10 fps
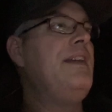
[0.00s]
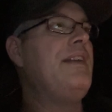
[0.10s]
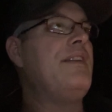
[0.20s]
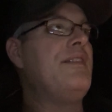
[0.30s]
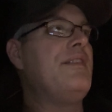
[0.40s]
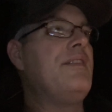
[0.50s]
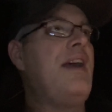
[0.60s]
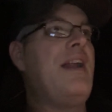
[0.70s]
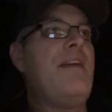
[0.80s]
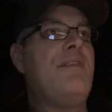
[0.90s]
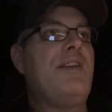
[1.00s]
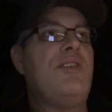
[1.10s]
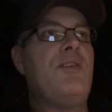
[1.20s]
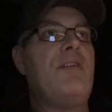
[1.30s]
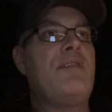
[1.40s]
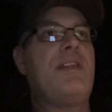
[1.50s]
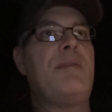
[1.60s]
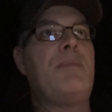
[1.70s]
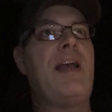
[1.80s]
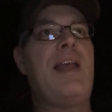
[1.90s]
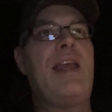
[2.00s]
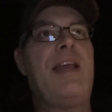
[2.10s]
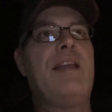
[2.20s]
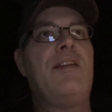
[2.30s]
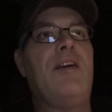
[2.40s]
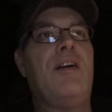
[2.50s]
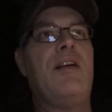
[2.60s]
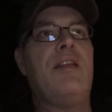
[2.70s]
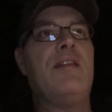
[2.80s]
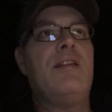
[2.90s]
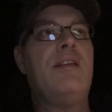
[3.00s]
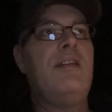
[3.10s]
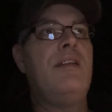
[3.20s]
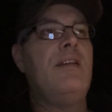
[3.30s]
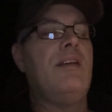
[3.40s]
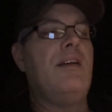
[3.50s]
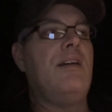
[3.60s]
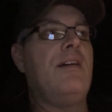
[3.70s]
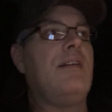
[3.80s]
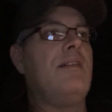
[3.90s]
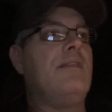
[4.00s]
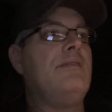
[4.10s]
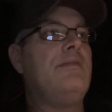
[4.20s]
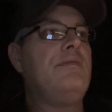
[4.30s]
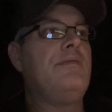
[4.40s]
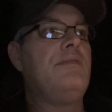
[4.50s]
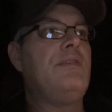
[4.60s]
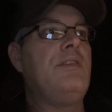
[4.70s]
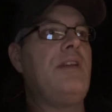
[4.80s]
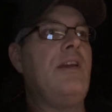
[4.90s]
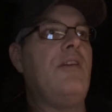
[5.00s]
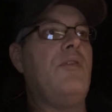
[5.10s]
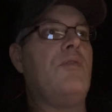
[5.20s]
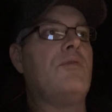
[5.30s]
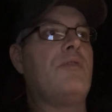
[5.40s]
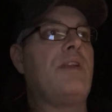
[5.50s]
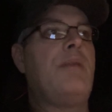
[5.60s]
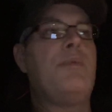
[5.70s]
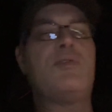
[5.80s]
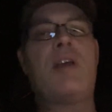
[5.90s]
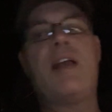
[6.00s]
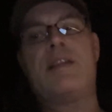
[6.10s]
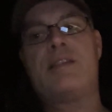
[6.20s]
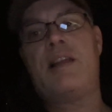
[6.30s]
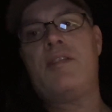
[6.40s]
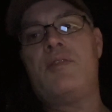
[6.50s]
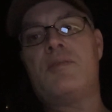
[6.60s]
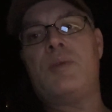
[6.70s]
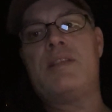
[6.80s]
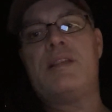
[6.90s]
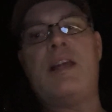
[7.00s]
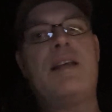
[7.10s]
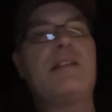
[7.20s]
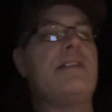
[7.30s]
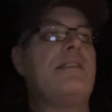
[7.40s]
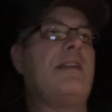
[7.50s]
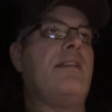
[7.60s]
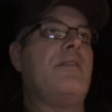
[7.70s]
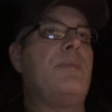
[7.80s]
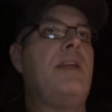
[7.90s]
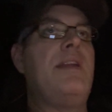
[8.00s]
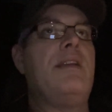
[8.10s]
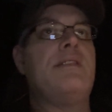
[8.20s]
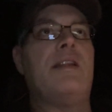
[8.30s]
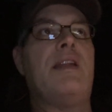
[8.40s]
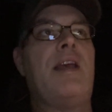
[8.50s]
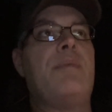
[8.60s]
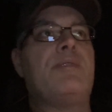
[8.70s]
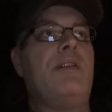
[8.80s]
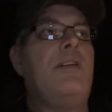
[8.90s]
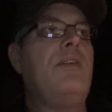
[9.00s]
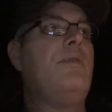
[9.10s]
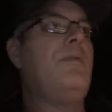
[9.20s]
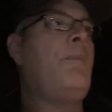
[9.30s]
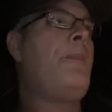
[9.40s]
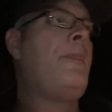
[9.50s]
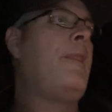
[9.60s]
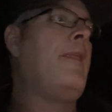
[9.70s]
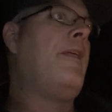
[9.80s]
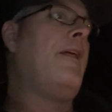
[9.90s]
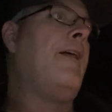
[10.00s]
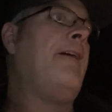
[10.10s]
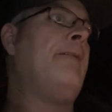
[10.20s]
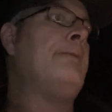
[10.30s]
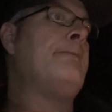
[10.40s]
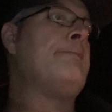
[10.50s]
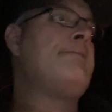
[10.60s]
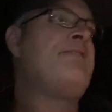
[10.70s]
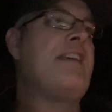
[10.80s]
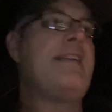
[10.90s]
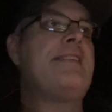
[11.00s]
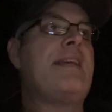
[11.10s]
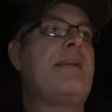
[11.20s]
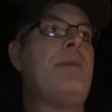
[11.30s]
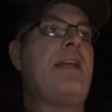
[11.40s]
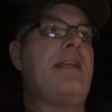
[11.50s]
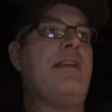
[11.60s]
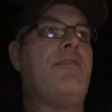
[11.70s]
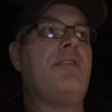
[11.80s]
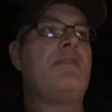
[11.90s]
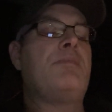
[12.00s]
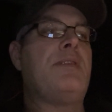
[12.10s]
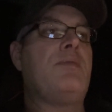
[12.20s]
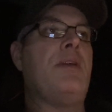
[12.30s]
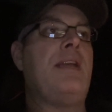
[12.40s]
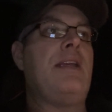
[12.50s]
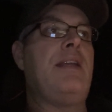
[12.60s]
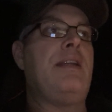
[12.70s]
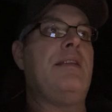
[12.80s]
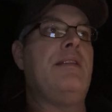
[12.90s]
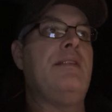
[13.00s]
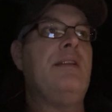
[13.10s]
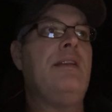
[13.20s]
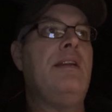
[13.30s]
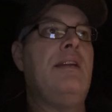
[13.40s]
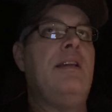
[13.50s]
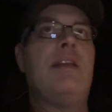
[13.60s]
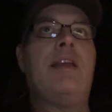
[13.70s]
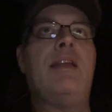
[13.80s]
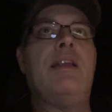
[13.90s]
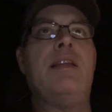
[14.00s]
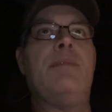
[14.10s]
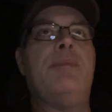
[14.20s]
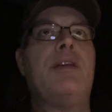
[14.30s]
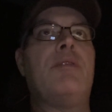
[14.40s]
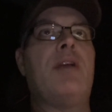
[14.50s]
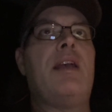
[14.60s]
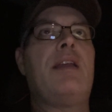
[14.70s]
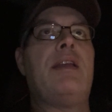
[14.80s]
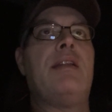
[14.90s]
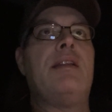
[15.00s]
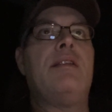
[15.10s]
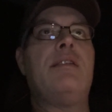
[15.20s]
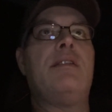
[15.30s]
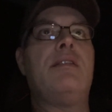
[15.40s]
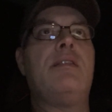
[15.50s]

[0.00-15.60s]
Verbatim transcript: you're not having to do everything by hand on uh, you know, keeping track of signals, what's next, is it intermediate, is it an absolute? Um, things that can make a difference between getting in a big wreck and